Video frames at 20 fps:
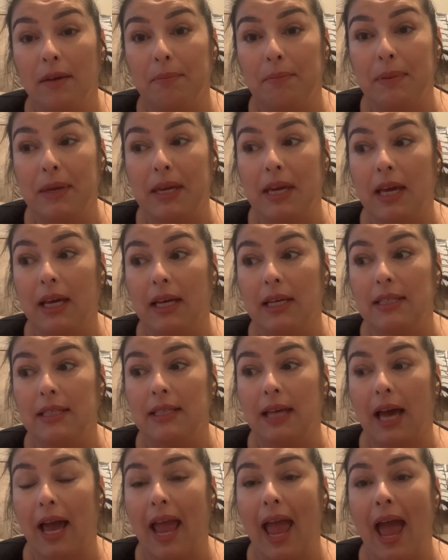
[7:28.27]
because
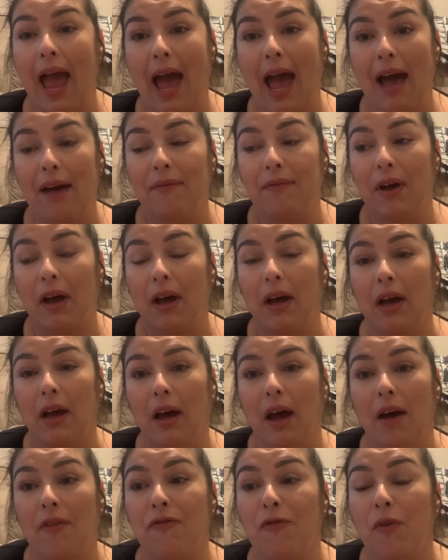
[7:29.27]
I have
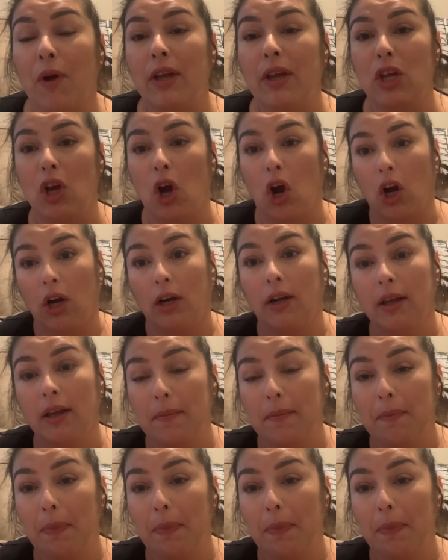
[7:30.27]
a front yard